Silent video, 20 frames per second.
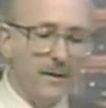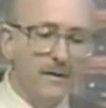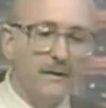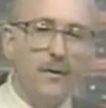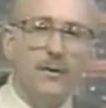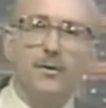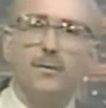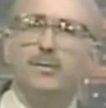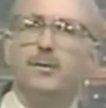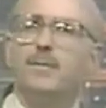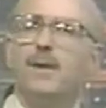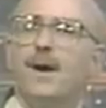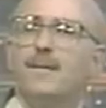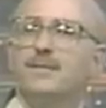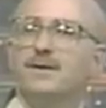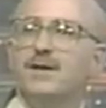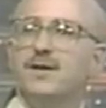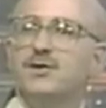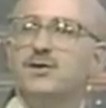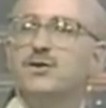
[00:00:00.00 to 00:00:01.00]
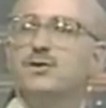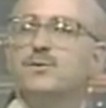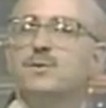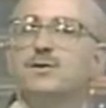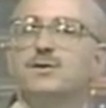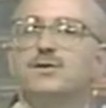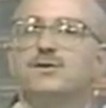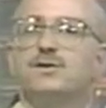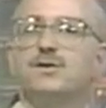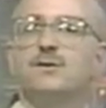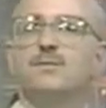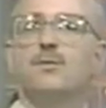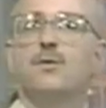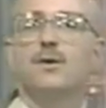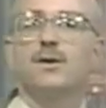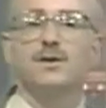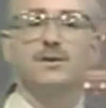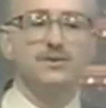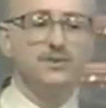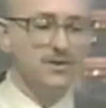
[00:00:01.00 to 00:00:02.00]
vulnerable populations, which is still more
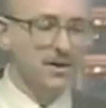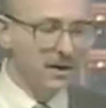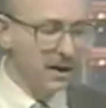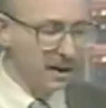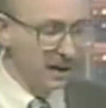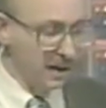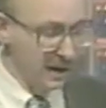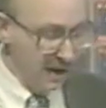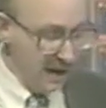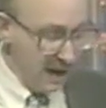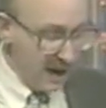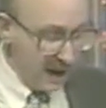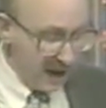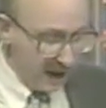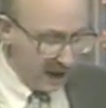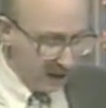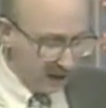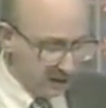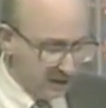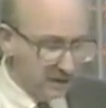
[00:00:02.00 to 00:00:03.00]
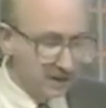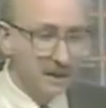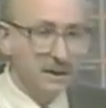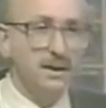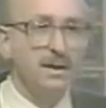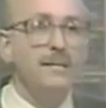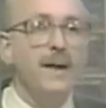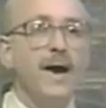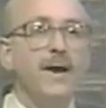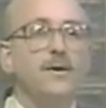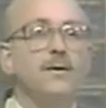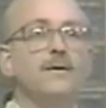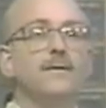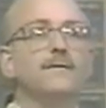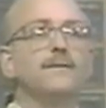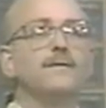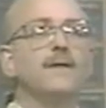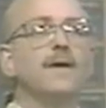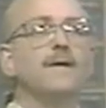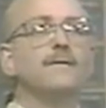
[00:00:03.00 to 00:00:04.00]
concerning, is, is a matter
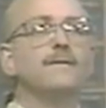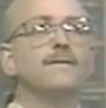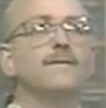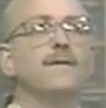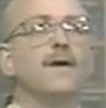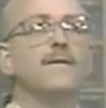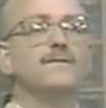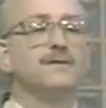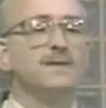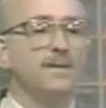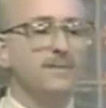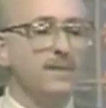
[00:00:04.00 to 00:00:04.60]
of, of, of some